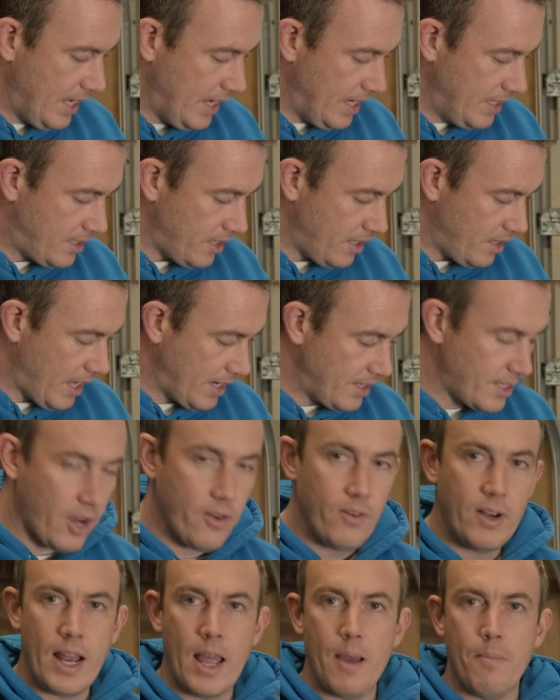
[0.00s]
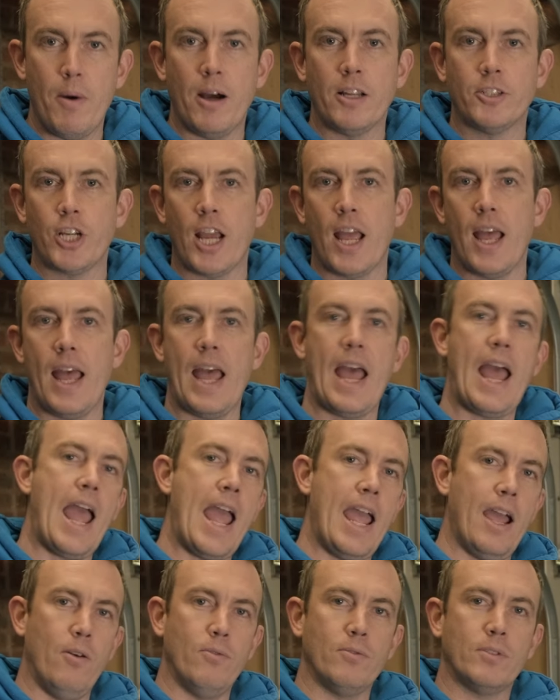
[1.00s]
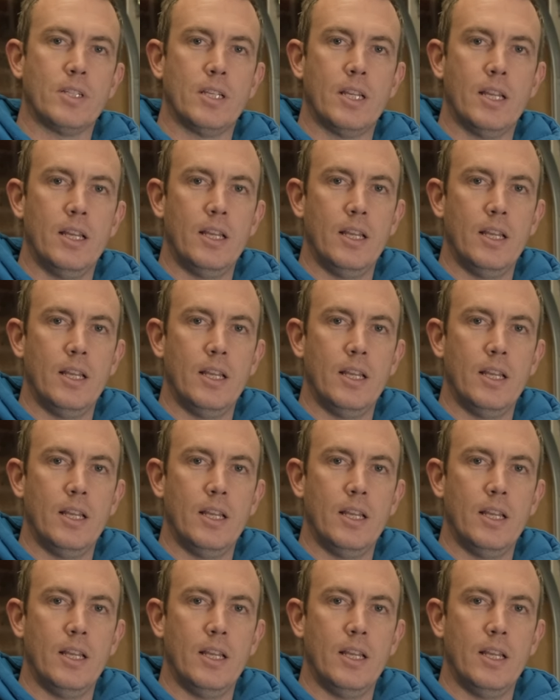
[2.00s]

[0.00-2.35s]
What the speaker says: is that they don't let much air out.